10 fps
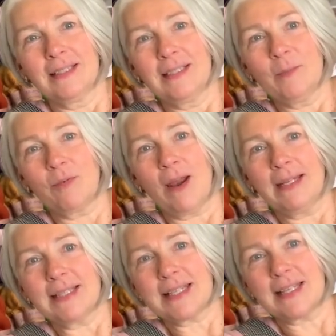the
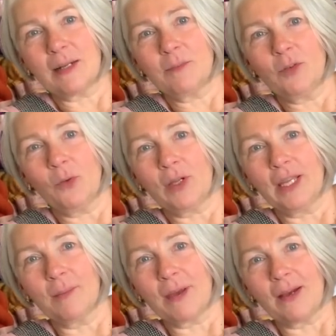brightness that I'm
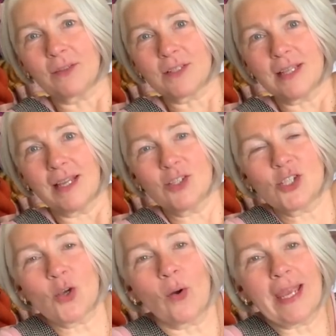talking about.
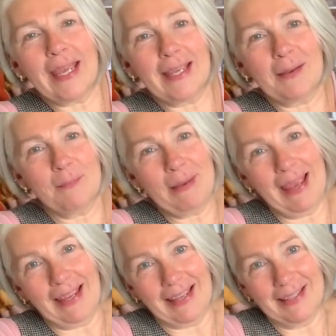Shocking
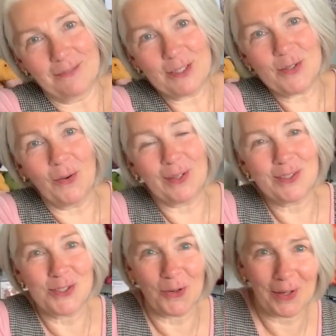pink. We're
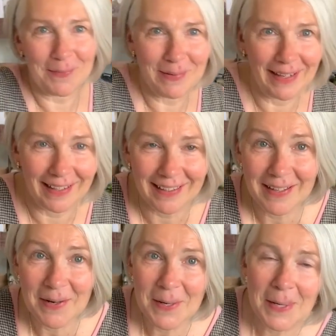talking shocking pink.
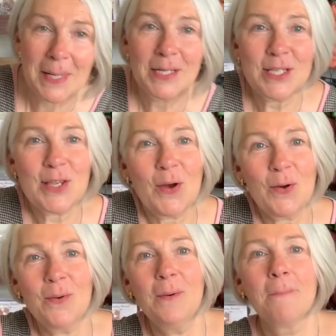
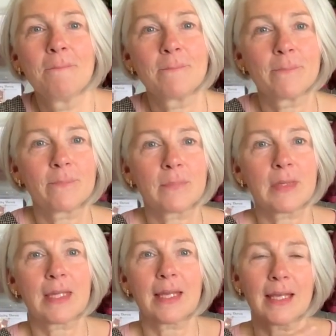So
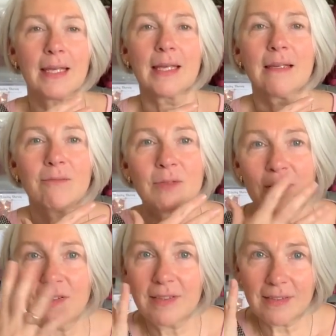
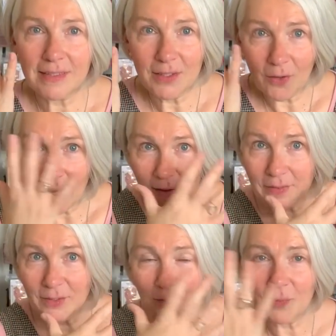with
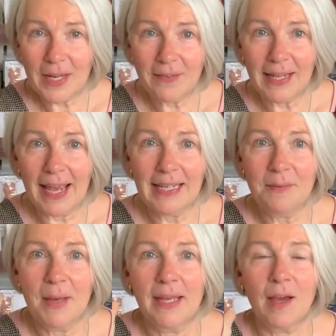not wearing
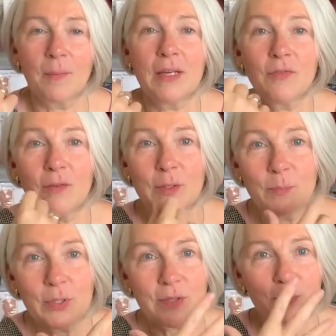any makeup, if I would
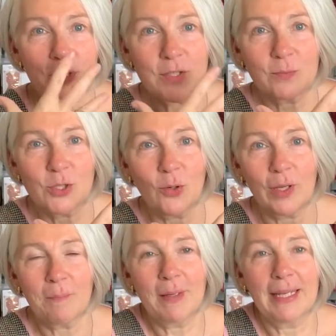put some
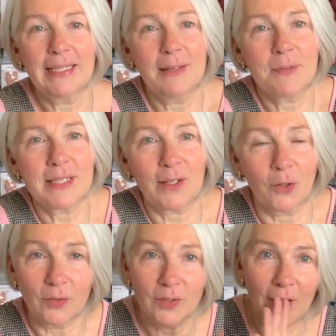shocking pink lipstick
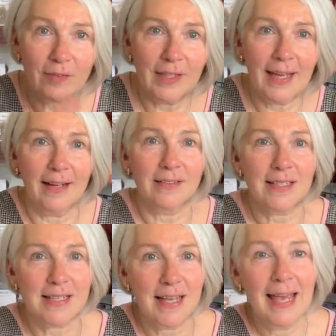on, nothing
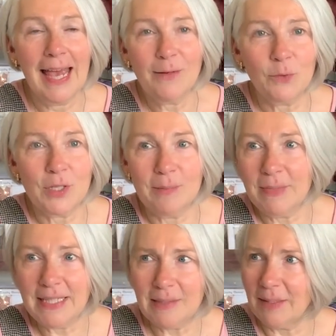else, it would
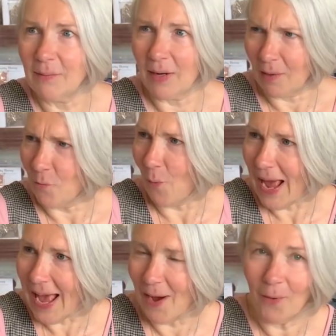immediately be like,
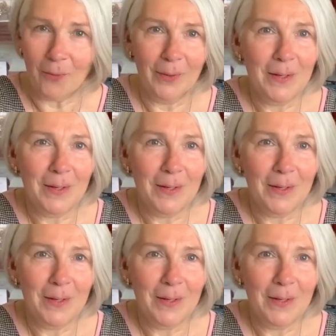wow,